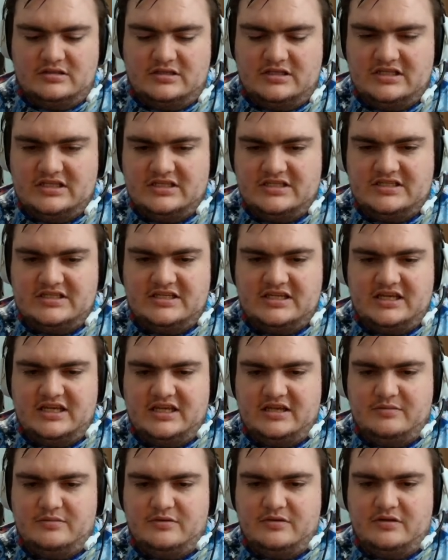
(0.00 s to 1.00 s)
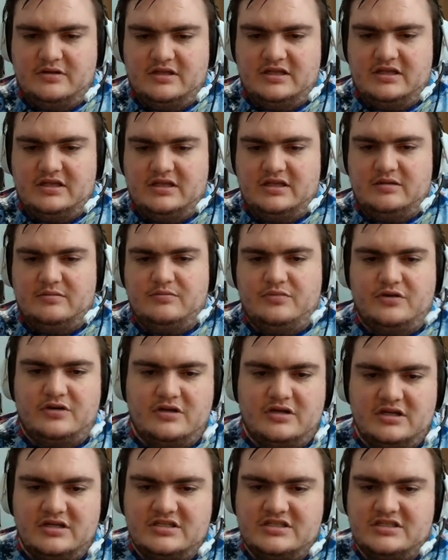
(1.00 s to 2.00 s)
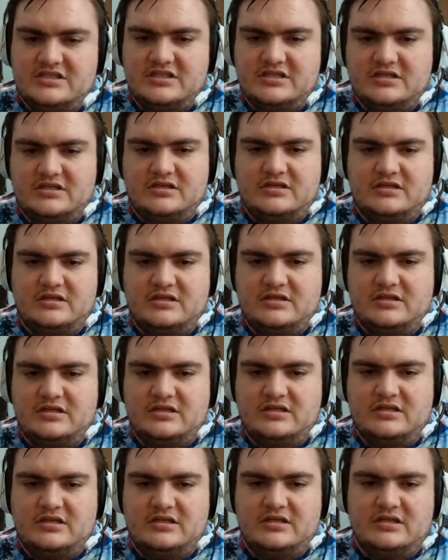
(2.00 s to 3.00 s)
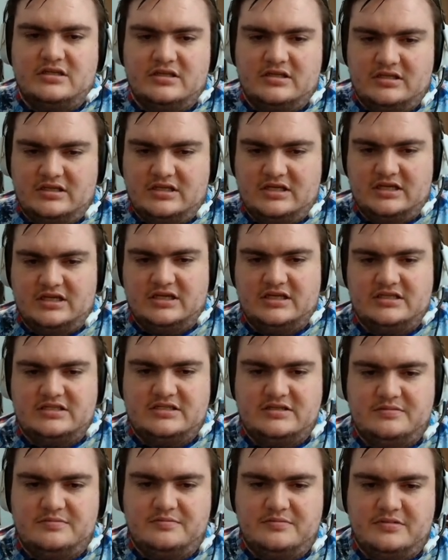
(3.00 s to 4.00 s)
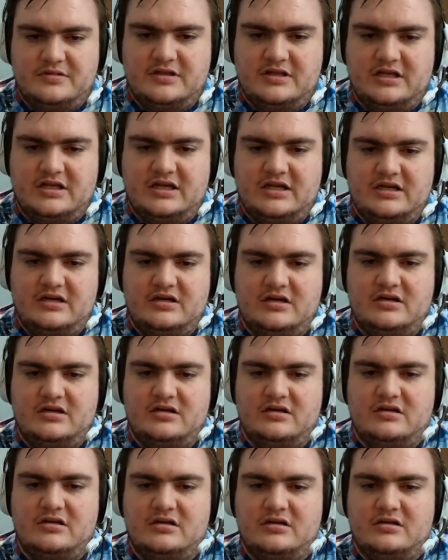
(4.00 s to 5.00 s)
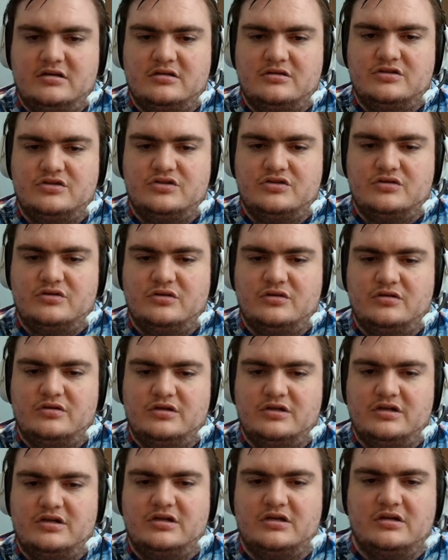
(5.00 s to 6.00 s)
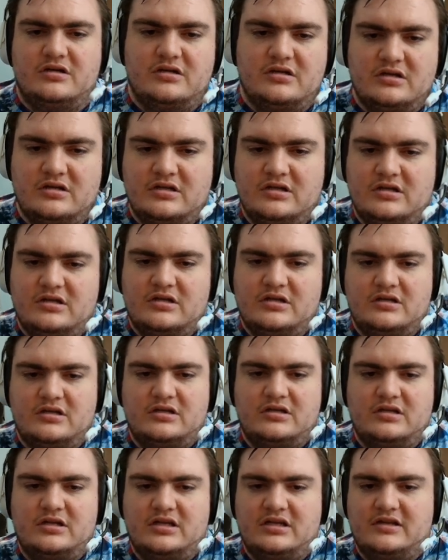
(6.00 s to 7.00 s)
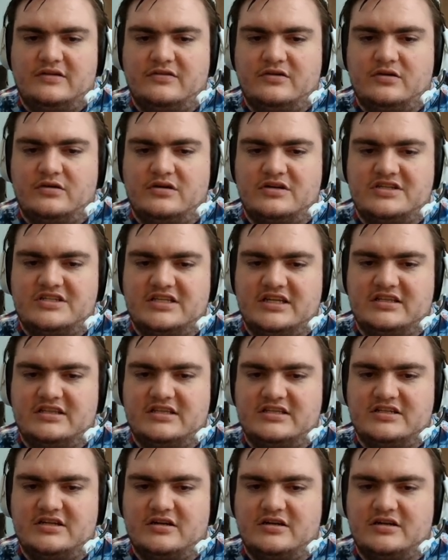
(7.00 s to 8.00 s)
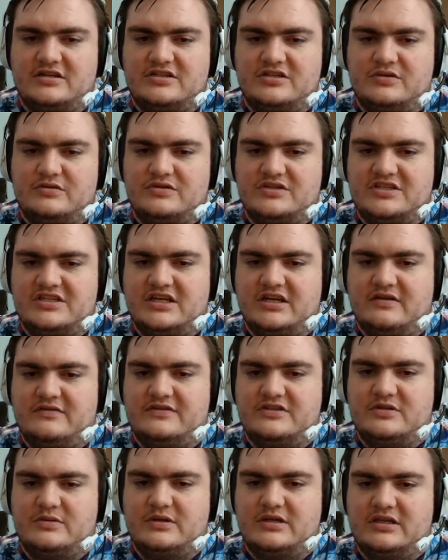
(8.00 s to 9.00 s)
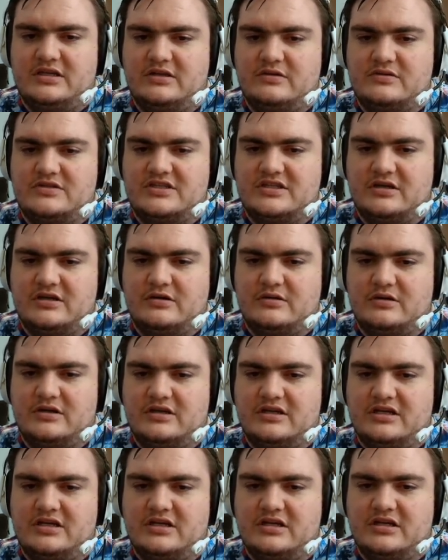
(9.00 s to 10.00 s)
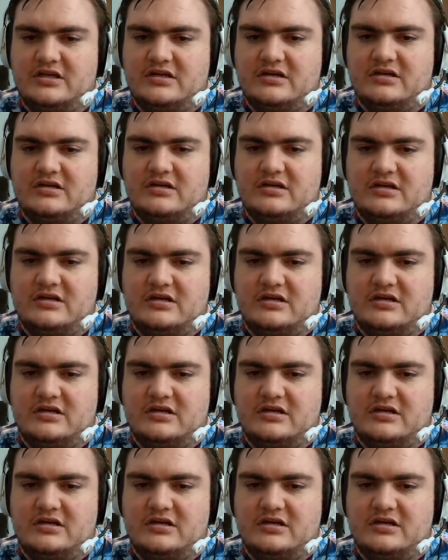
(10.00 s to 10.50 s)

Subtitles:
disable input, get player controller, and of course set the target to self so I can use the code in here.